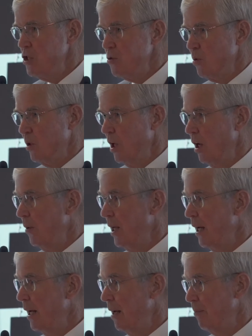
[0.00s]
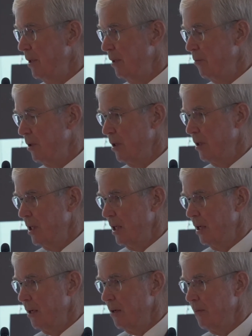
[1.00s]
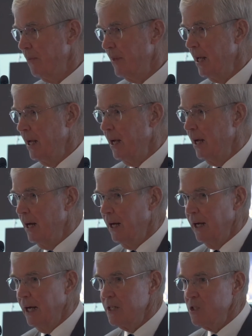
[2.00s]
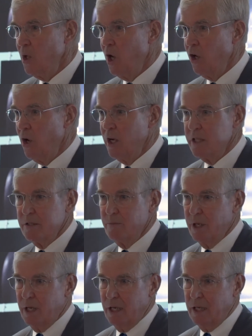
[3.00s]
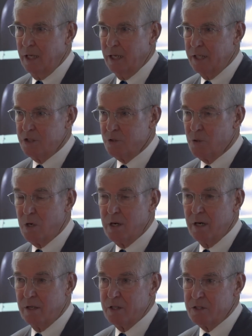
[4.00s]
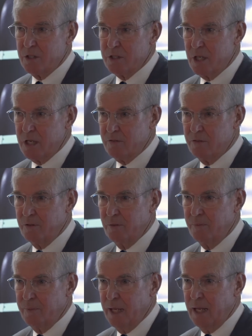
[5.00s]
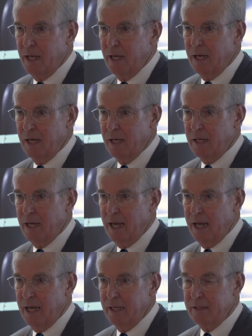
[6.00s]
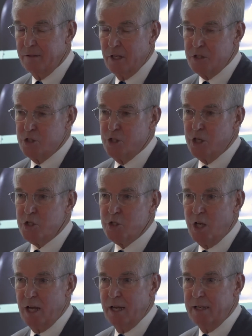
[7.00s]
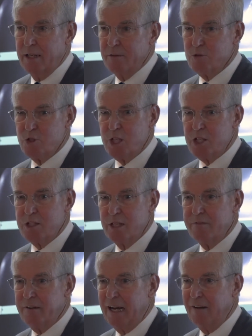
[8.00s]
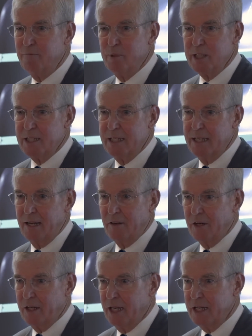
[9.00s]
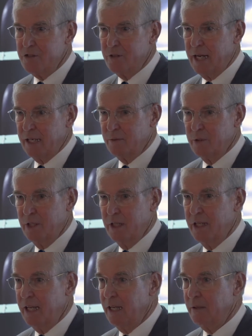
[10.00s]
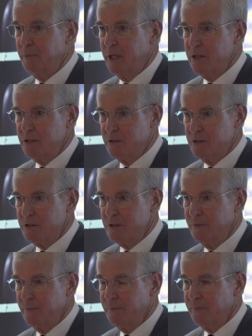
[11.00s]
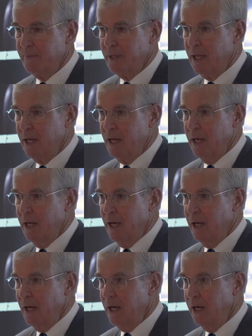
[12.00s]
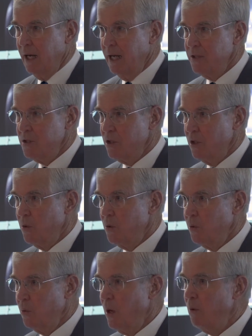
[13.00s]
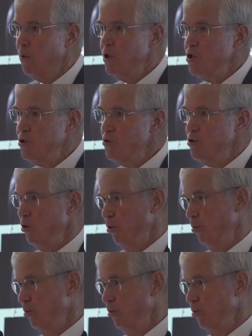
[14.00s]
were low. He ended up being Rookie of the Year. Has gone on to be extraordinarily successful and has just signed a $65 million contract with the Indiana Pacers. And so what would you do